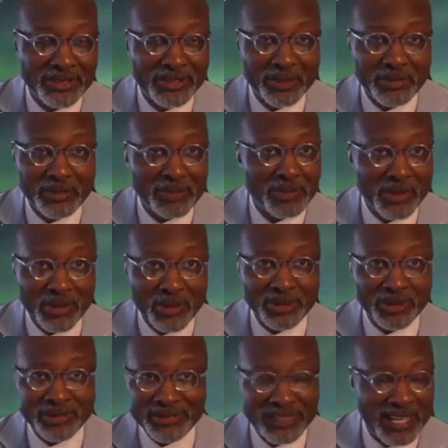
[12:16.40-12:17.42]

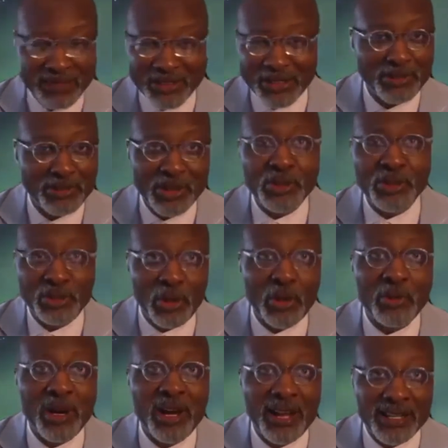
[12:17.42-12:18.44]
people having to do so
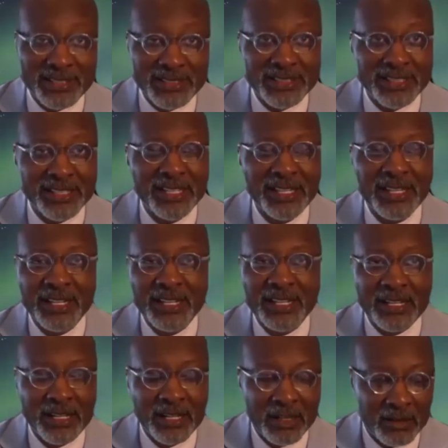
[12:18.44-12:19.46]
much. You
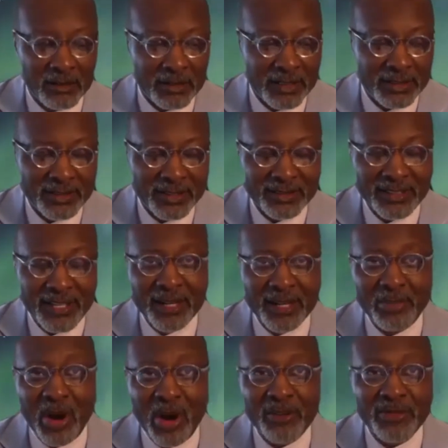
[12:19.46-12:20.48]
know, it's kind of
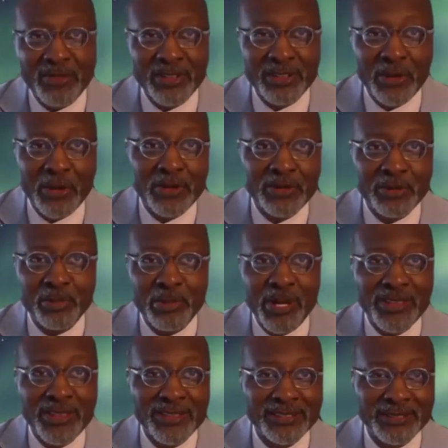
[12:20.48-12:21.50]
par for the course for
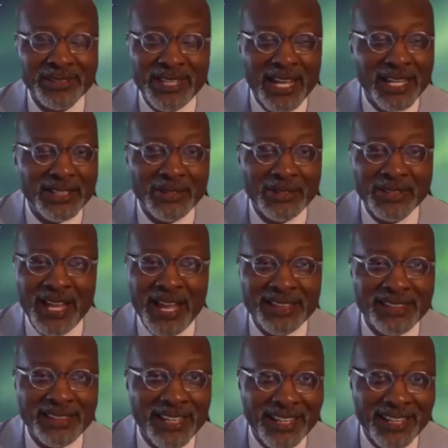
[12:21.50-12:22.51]
brothers. We got to do a lot of
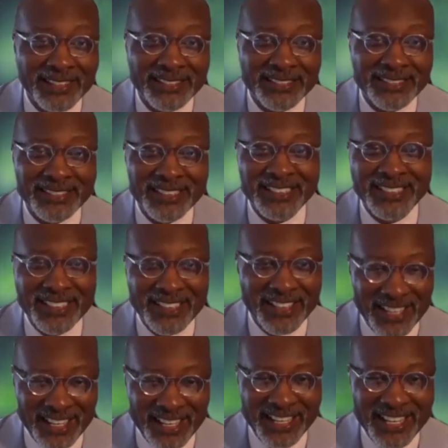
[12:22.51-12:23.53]
things
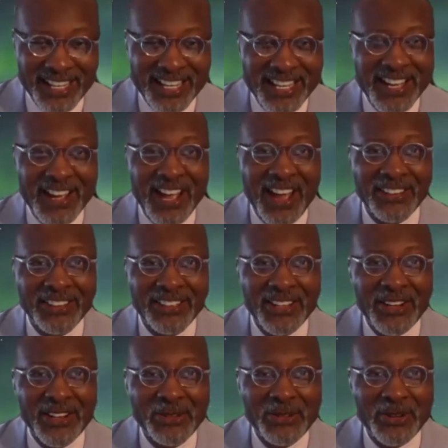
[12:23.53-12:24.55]
out
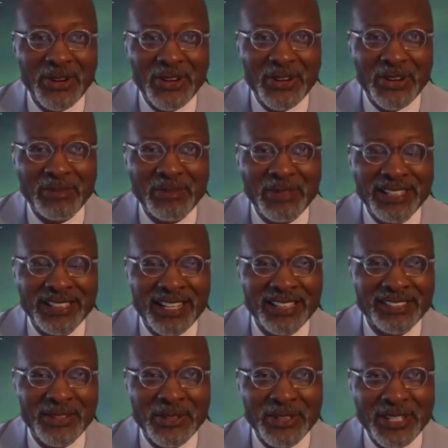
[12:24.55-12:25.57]
there in the world, but
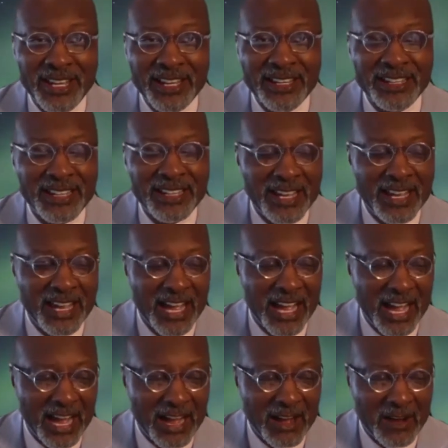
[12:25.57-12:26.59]
that's okay.
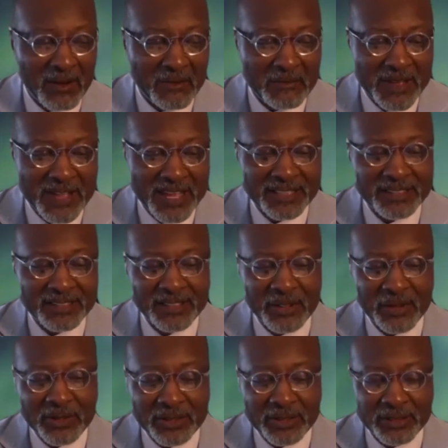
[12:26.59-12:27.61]
And
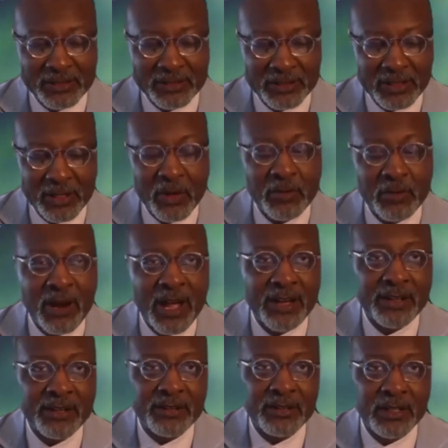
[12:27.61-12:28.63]
so the
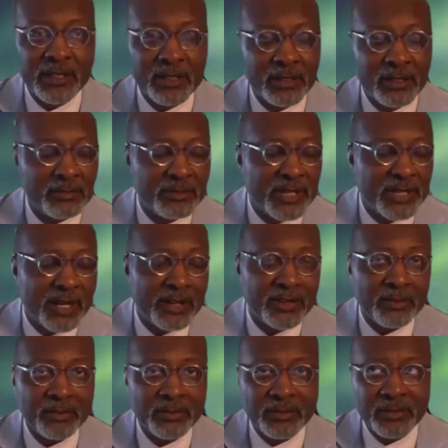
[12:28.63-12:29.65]
co-writer,
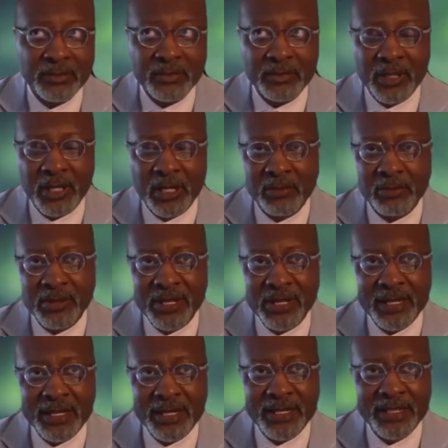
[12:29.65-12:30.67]
Jonathan
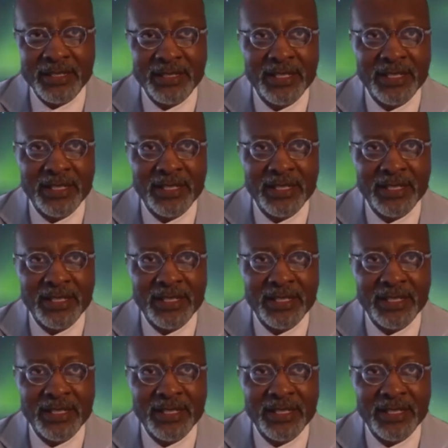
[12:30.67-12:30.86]
Blank,